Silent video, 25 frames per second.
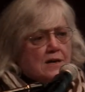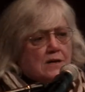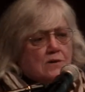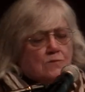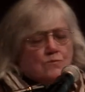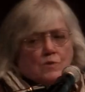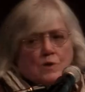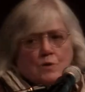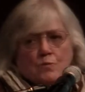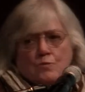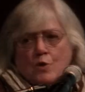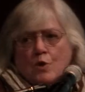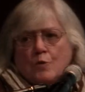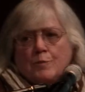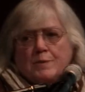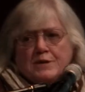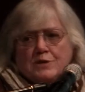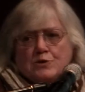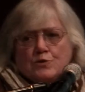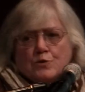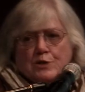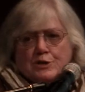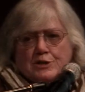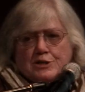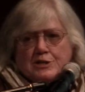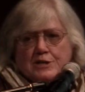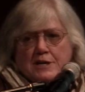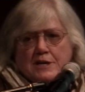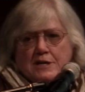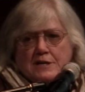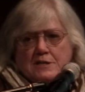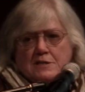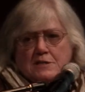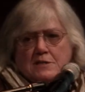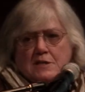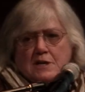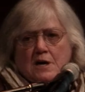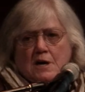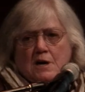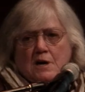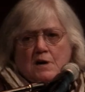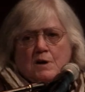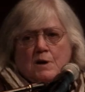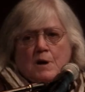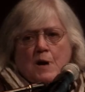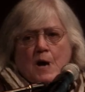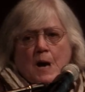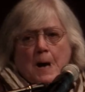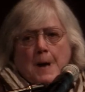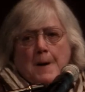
in Rolpe Dorje's uh,